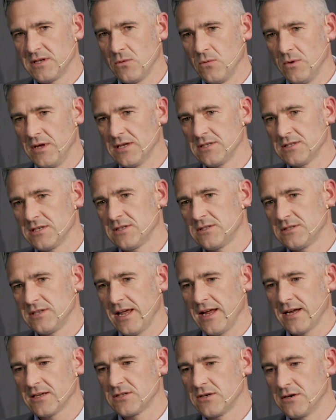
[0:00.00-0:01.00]
and we as a
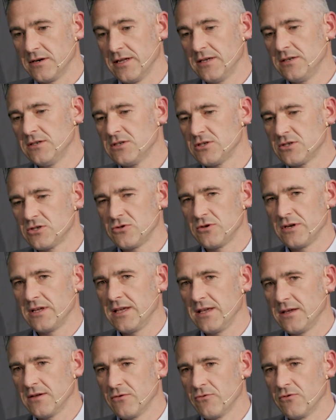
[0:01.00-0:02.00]
sector and industry